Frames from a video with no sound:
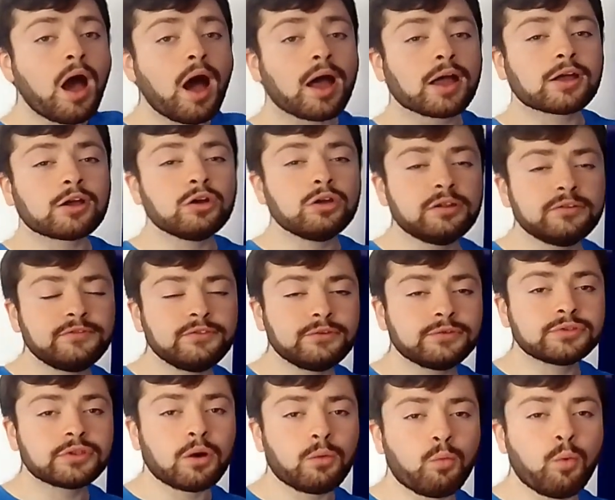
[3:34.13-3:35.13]
I could have
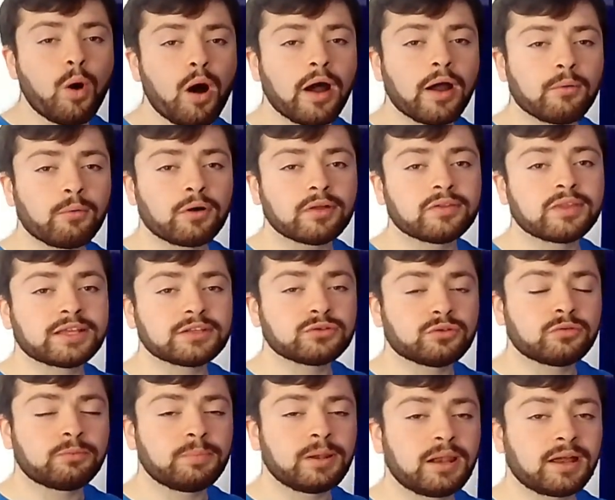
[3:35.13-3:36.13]
used a wire one that
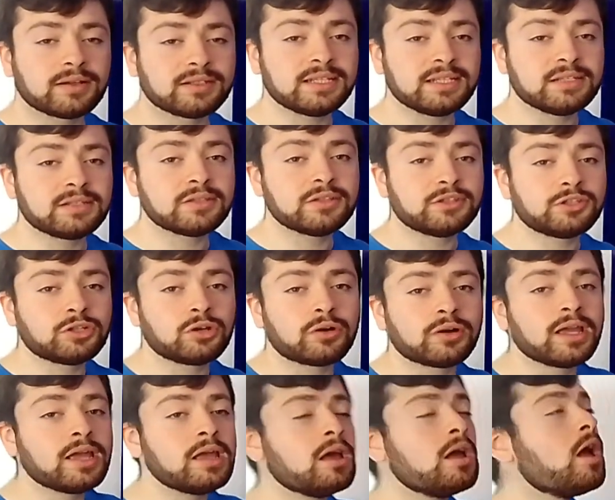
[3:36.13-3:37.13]
sort of plugged into the
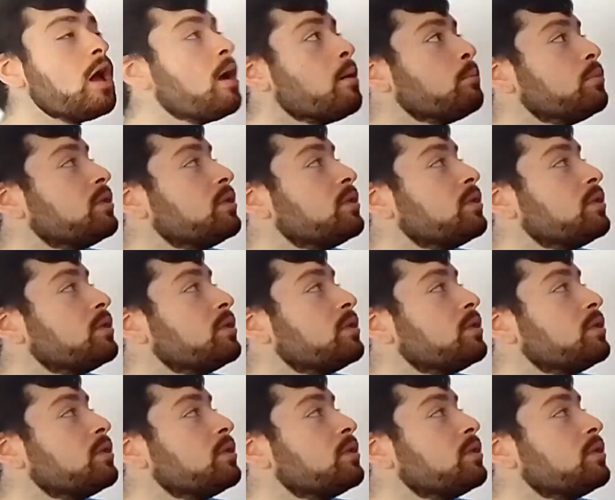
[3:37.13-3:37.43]
socket,